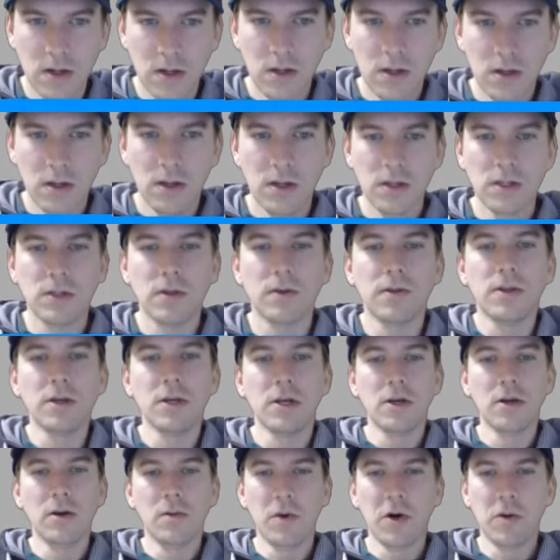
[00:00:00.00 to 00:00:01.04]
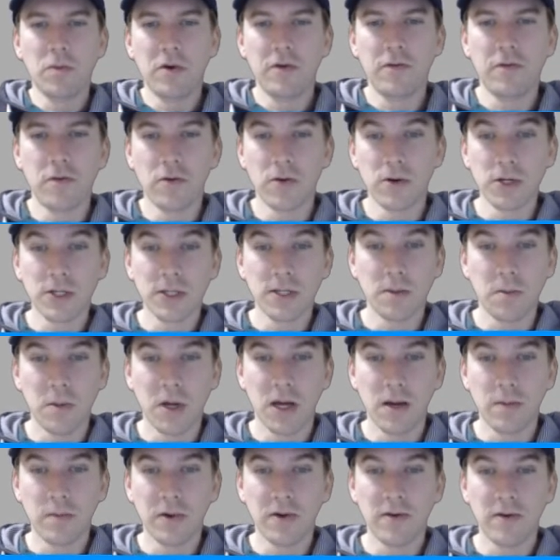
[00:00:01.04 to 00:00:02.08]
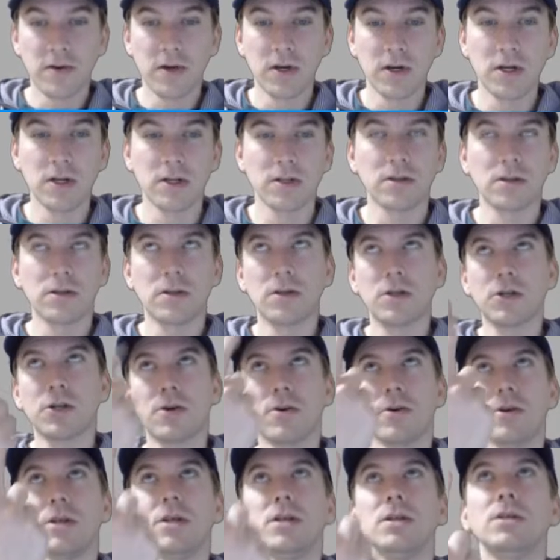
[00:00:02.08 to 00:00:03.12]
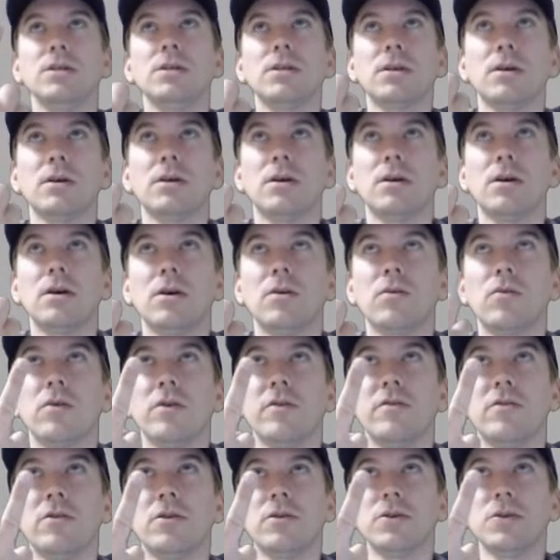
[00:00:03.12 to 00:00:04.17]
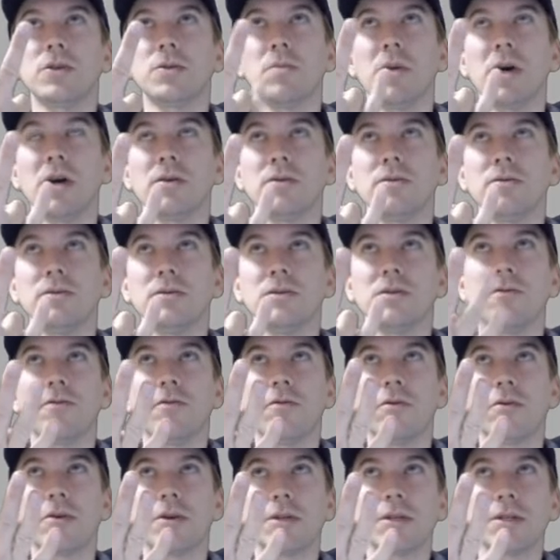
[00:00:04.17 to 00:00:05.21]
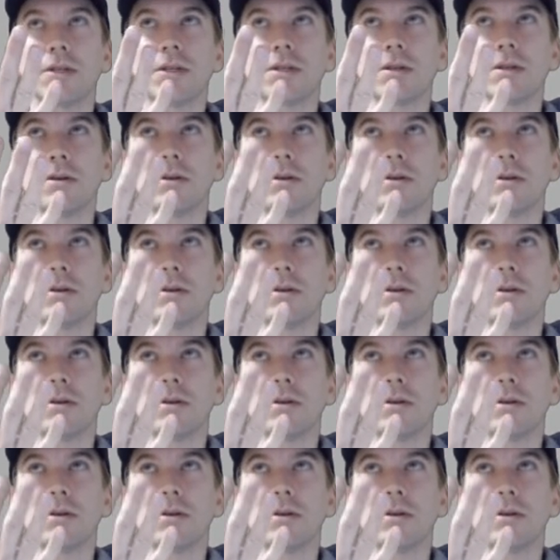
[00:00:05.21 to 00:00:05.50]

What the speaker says: So thinking about my forest map, I've got trees, rivers, mountains, forests.